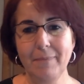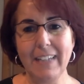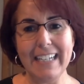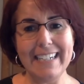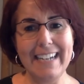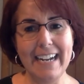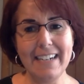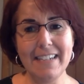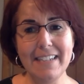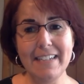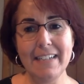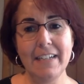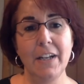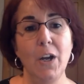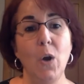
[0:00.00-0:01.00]
Next,
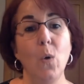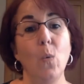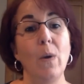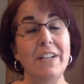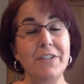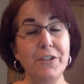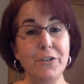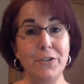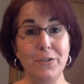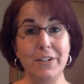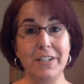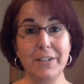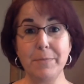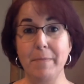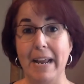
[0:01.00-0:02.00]
when
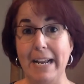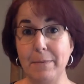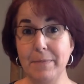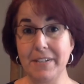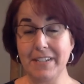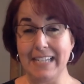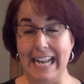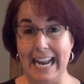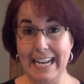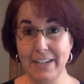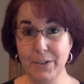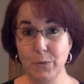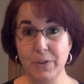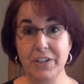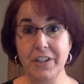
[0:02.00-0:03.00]
students make
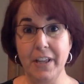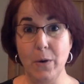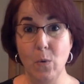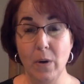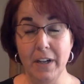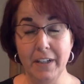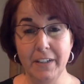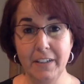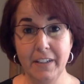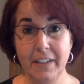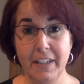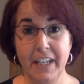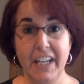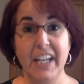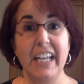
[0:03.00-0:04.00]
mistakes, which they will,
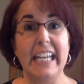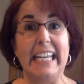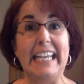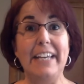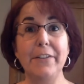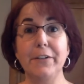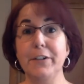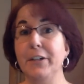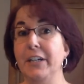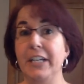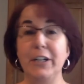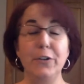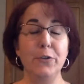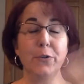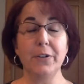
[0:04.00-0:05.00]
either
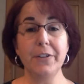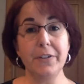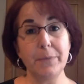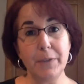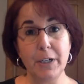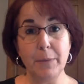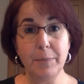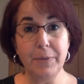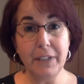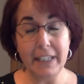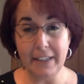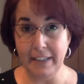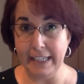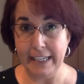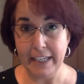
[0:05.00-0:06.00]
ignore them
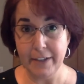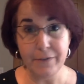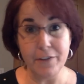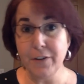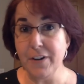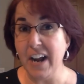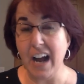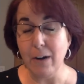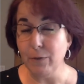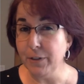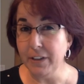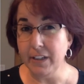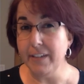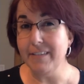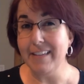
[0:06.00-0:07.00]
completely if they're not
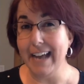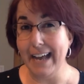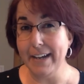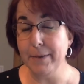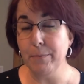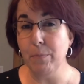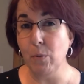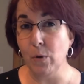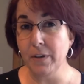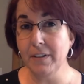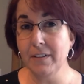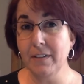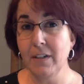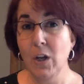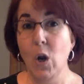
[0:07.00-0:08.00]
really that
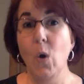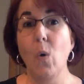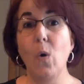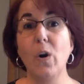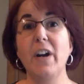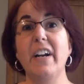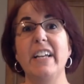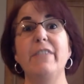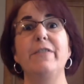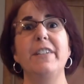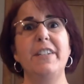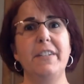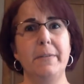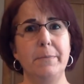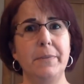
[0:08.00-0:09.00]
important, or if
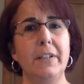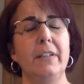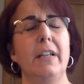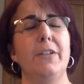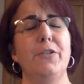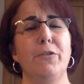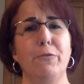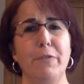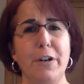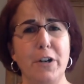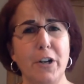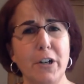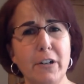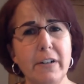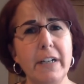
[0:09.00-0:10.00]
it's something that's a
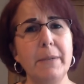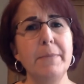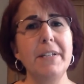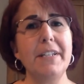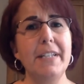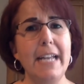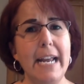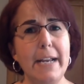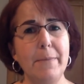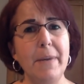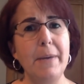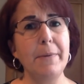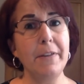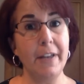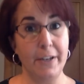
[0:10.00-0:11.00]
recurring mistake
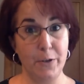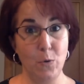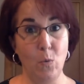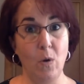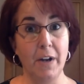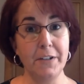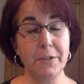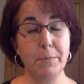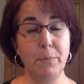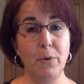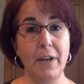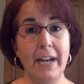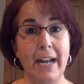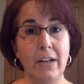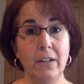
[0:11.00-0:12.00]
maybe that you want to
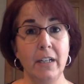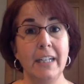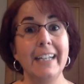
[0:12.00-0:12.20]
point out,